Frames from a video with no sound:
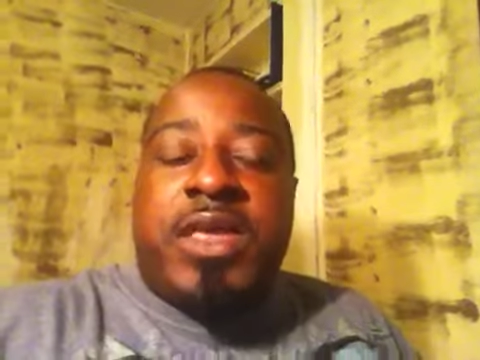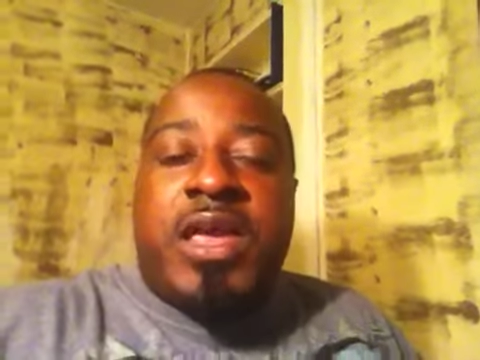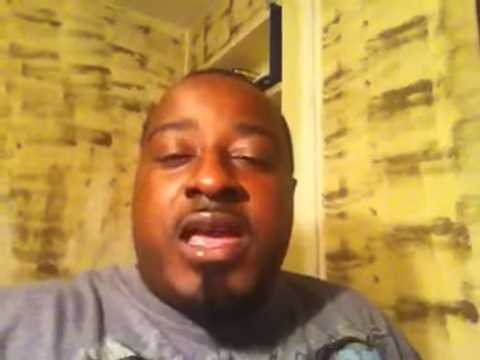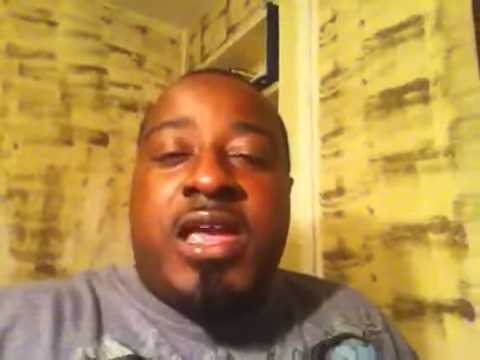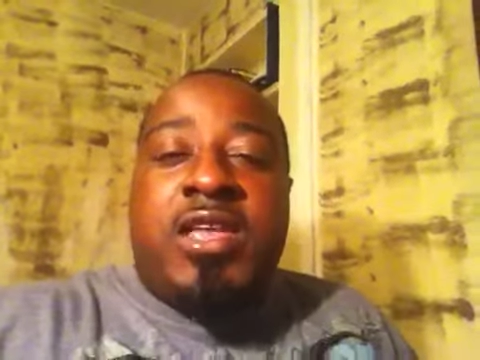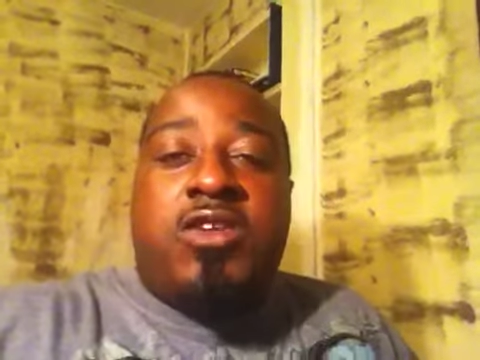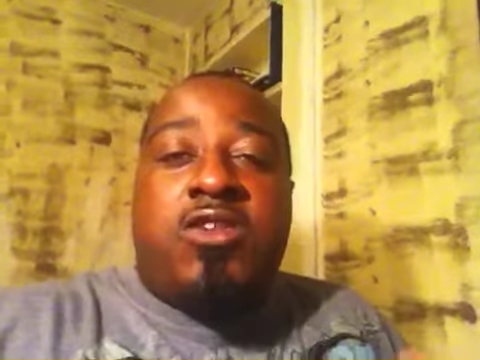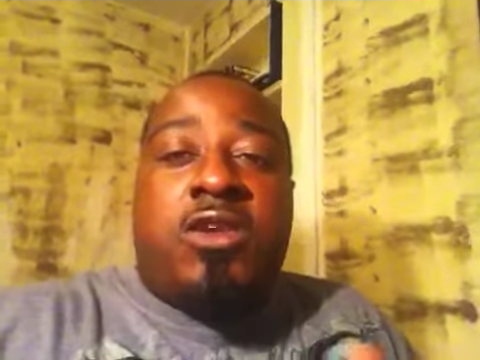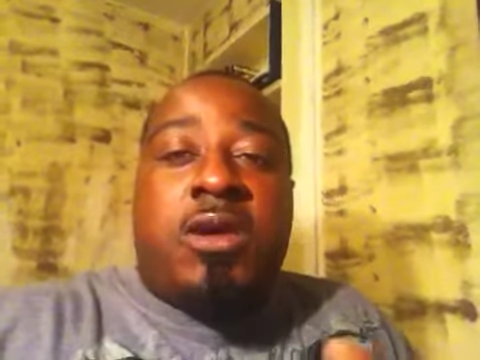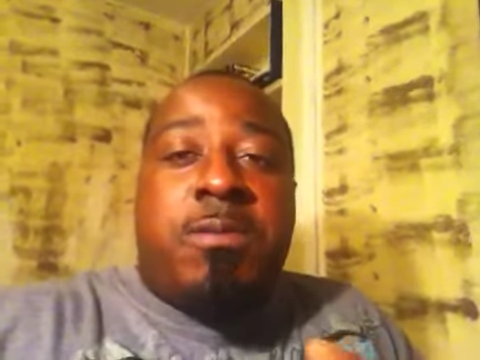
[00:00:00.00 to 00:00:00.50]

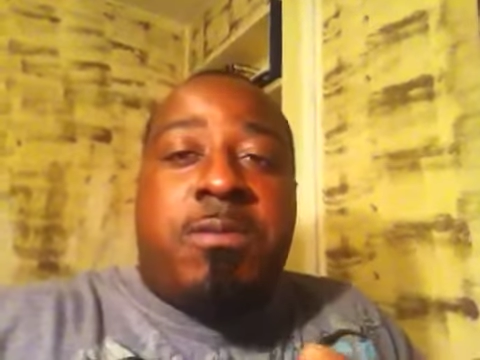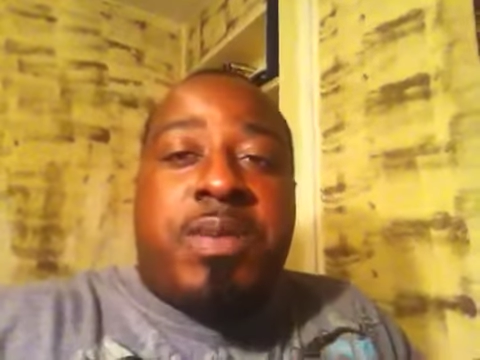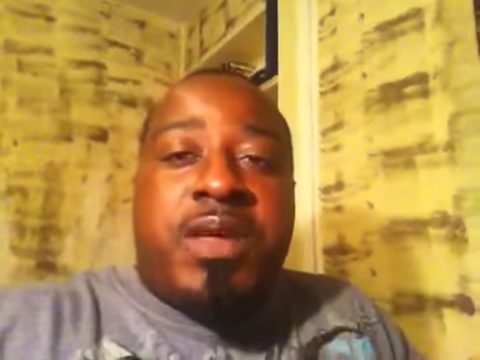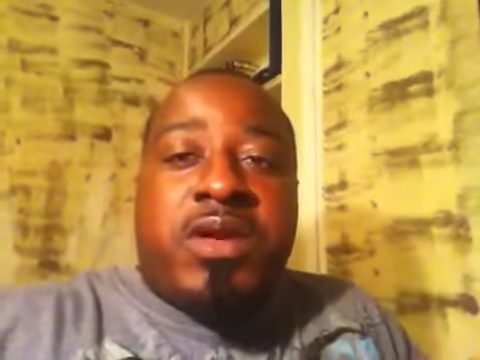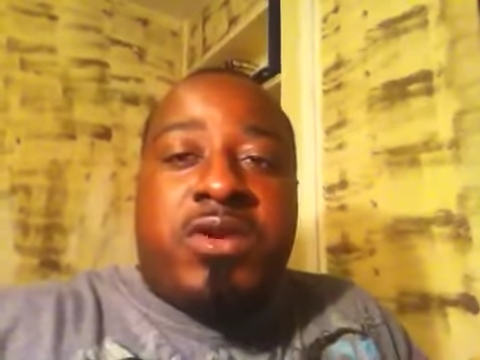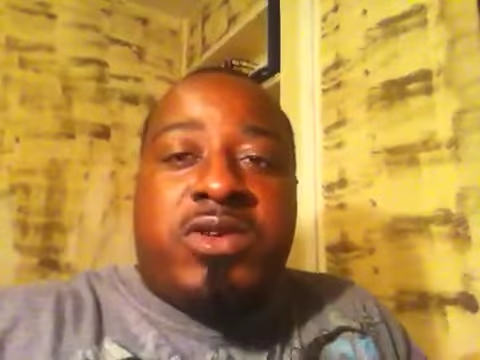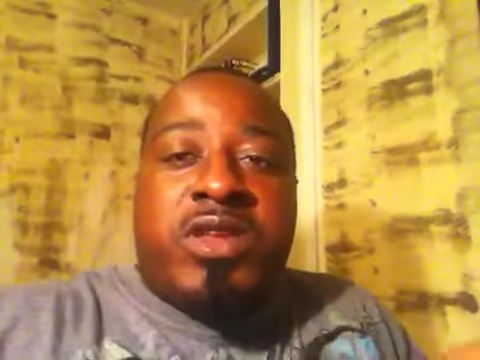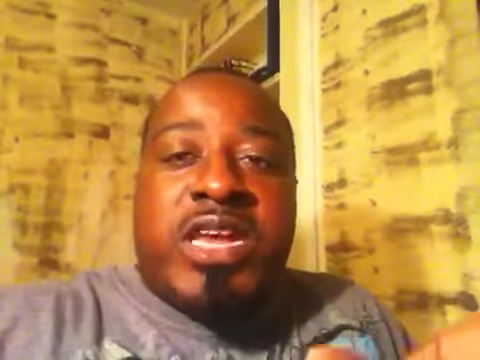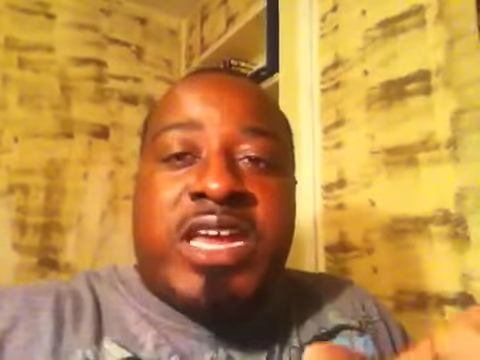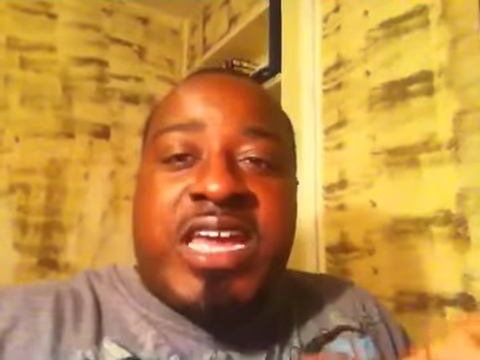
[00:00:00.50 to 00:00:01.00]
and you can
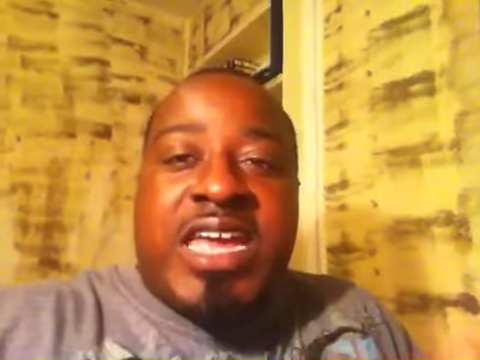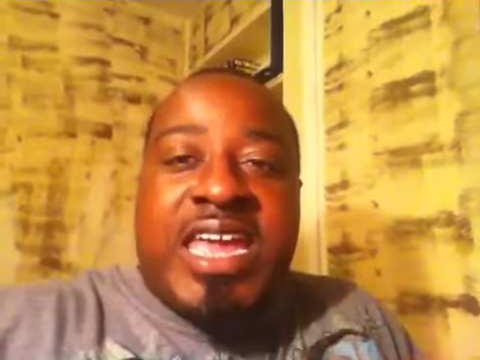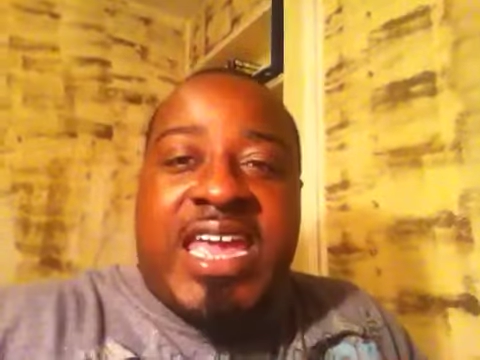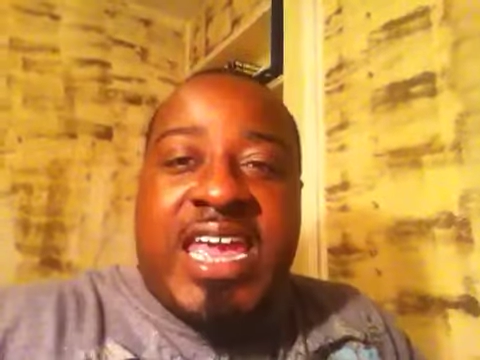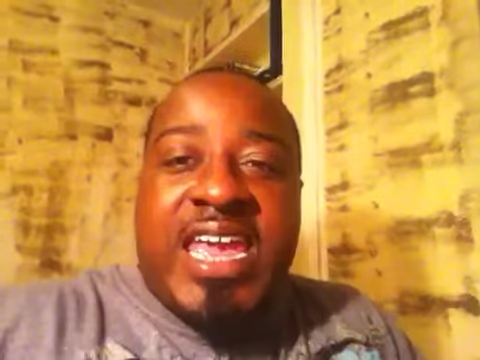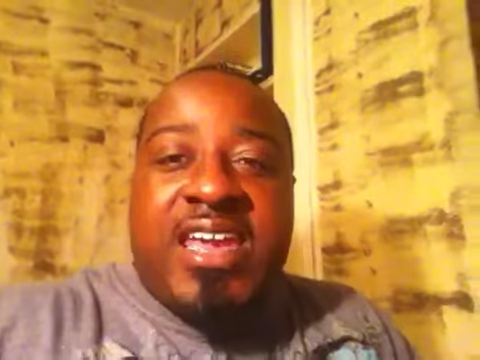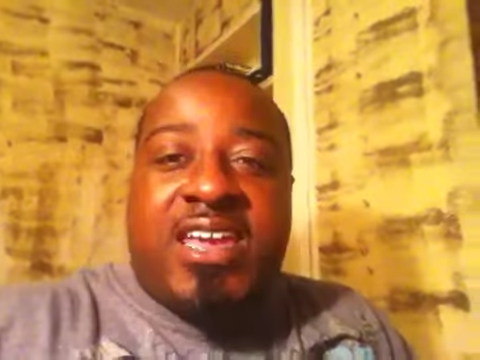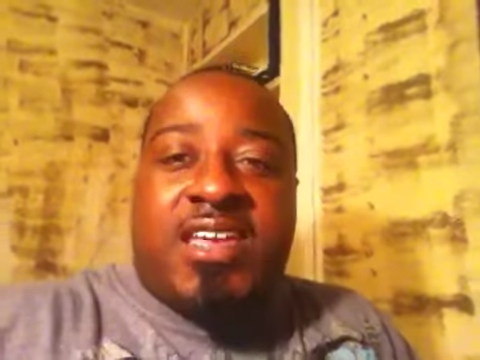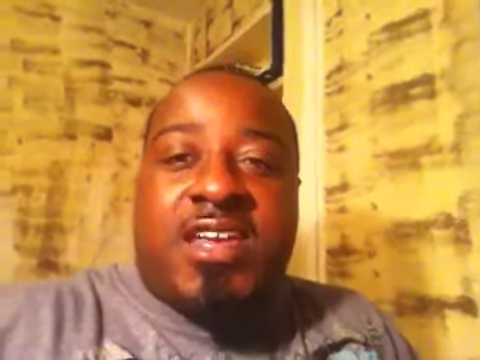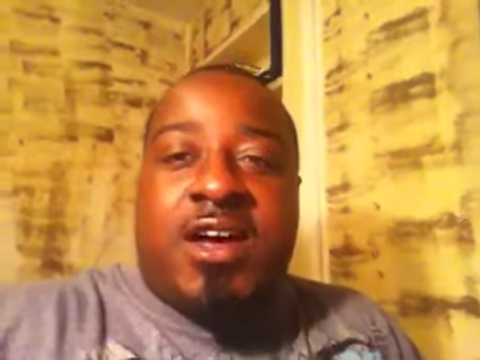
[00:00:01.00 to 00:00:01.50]
build an
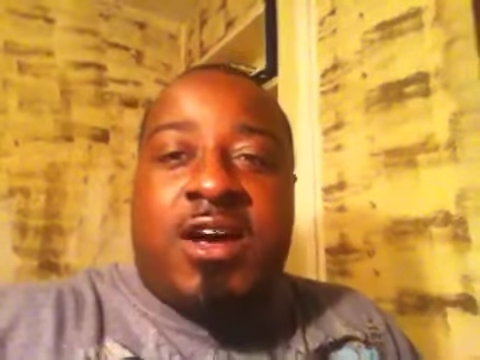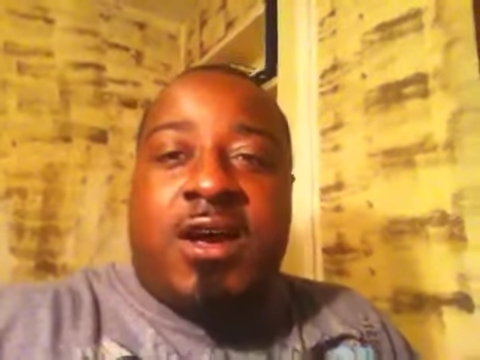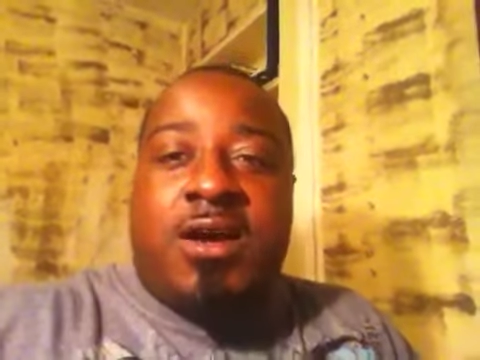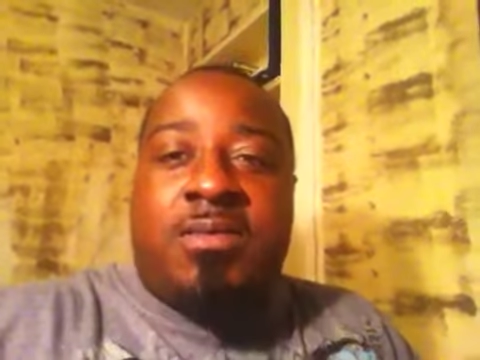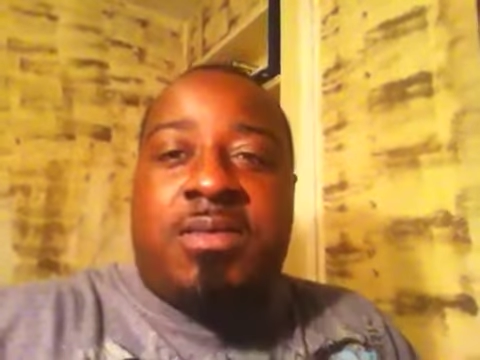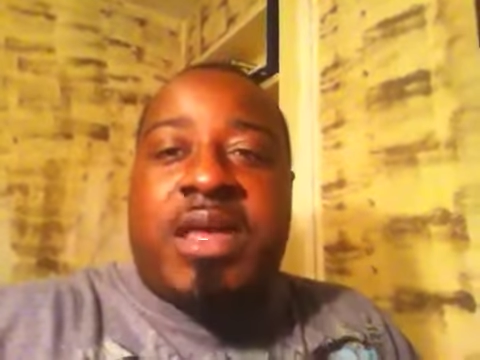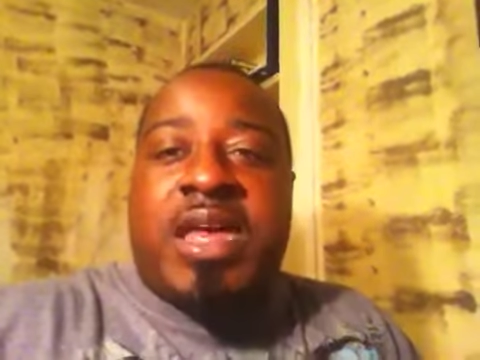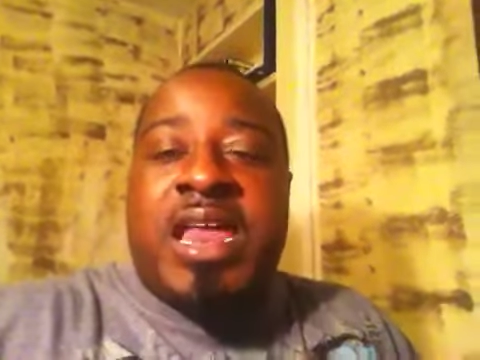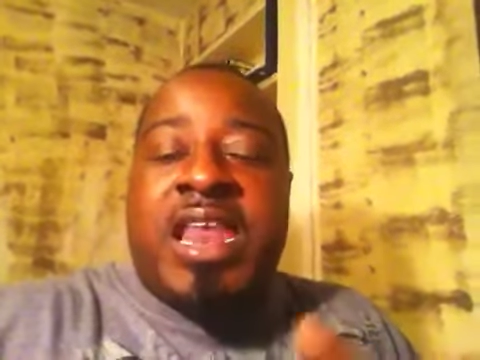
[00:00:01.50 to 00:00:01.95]
income